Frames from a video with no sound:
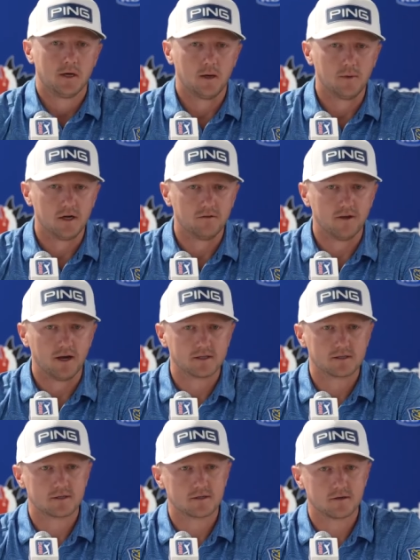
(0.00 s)
mean, if
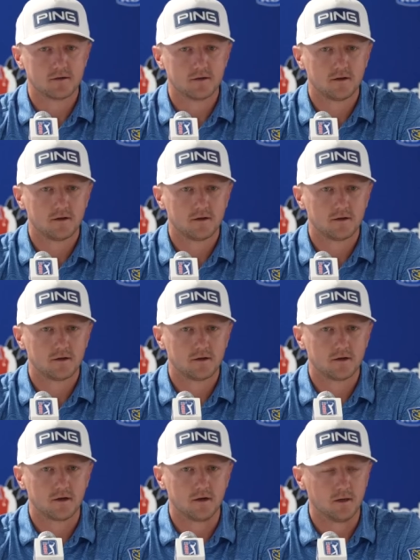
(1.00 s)
that's
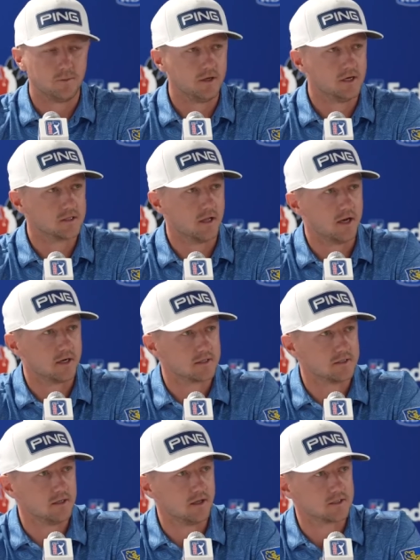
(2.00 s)
going to be his
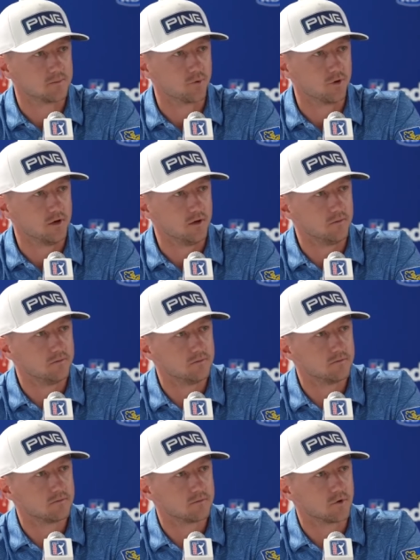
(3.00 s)
legacy, that's a pretty
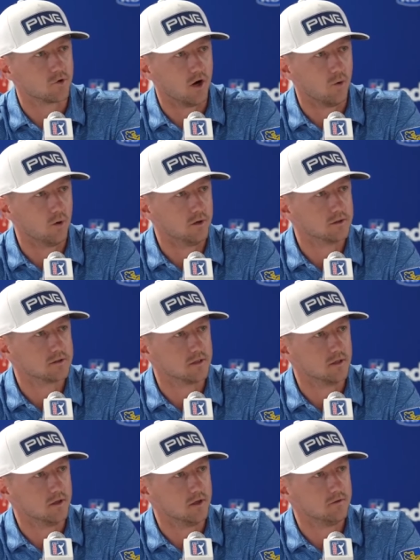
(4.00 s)
great one
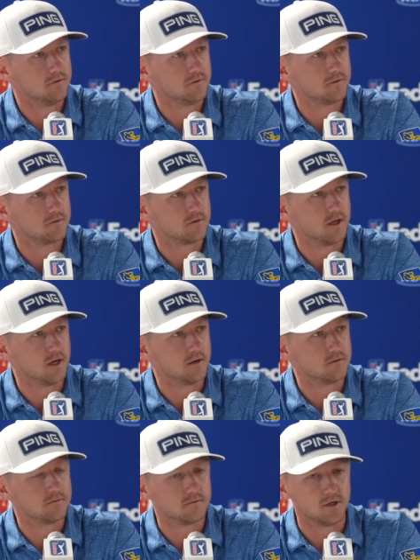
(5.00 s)
to leave, that,
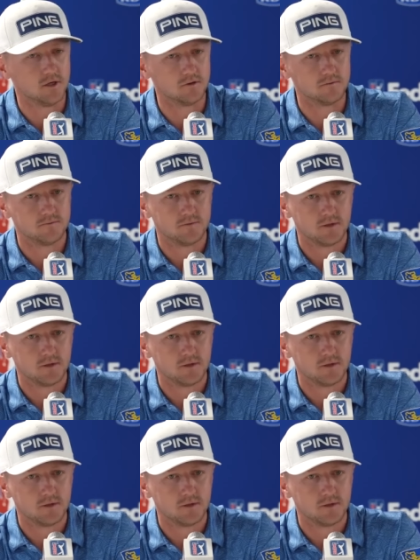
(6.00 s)
you know,